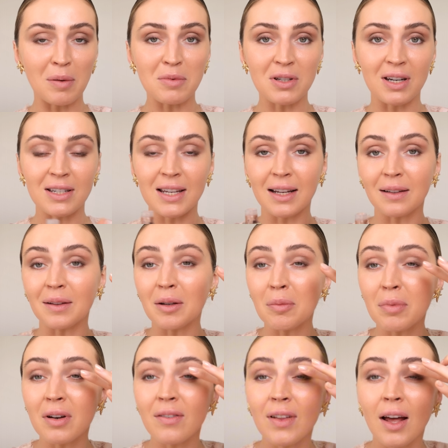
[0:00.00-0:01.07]
I'm just going to take a little
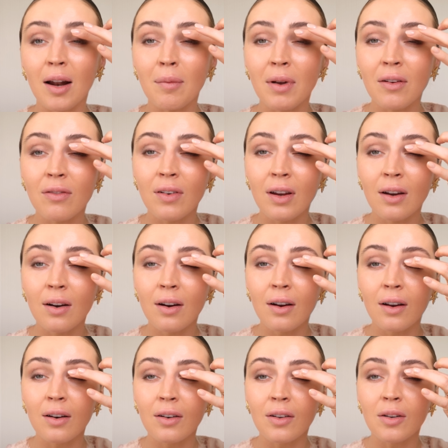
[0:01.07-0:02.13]
bit of that on my finger
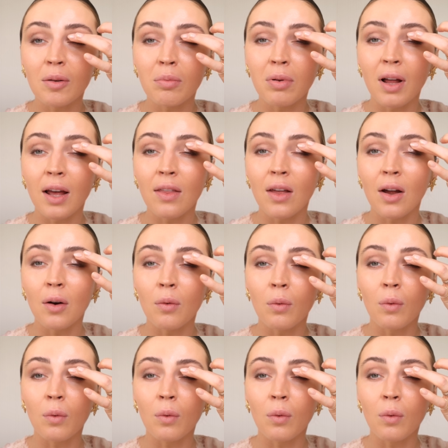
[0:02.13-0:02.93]
and just apply that